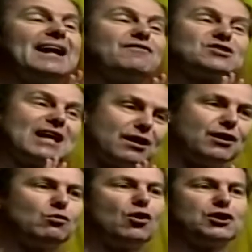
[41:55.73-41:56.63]
if I say
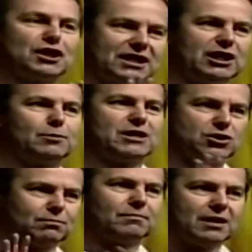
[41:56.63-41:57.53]
anything wrong, you're going to kill me
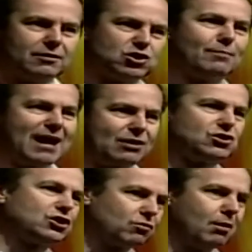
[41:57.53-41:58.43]
and turn my house
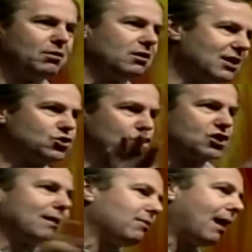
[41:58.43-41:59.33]
into rubble. Let's just
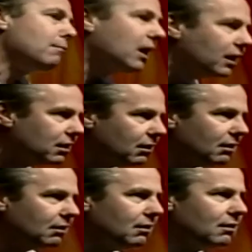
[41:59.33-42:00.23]
skip that bit.
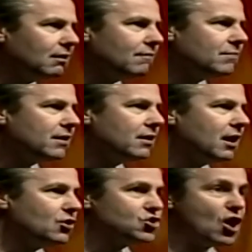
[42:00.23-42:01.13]

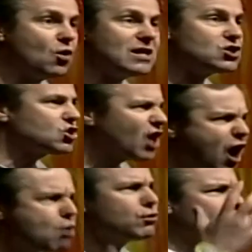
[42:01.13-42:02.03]
And so he's
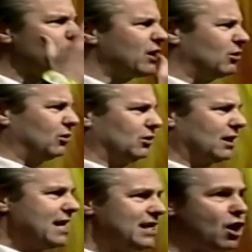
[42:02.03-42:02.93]
so thrilled.
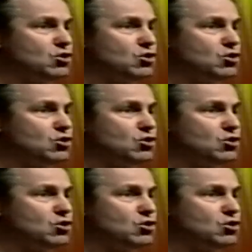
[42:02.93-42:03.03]
He goes